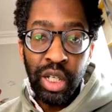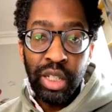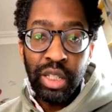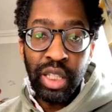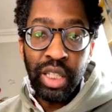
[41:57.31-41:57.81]

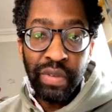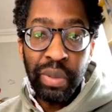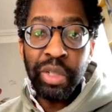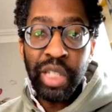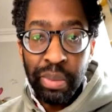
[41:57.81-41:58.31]
Then they've
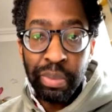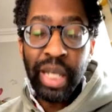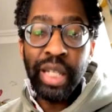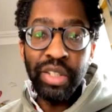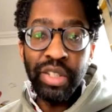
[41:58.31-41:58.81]
emailed him back
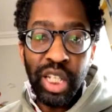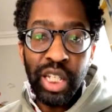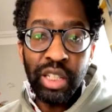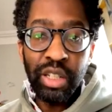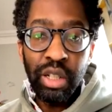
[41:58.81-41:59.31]
and
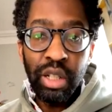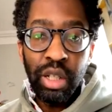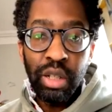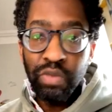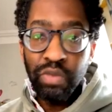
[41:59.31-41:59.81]
said,
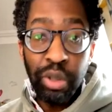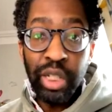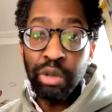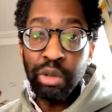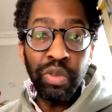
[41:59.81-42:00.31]
totally
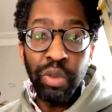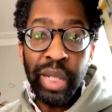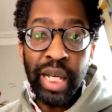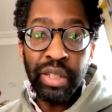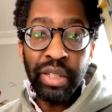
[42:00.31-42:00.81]
agree with your
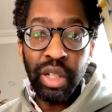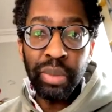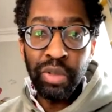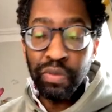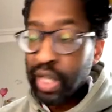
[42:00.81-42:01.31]
plan, Simon.
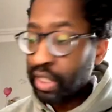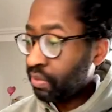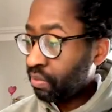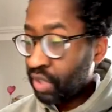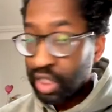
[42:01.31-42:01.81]
In fact,
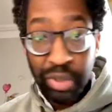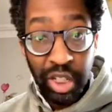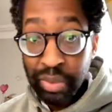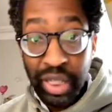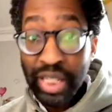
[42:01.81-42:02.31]
this doesn't make any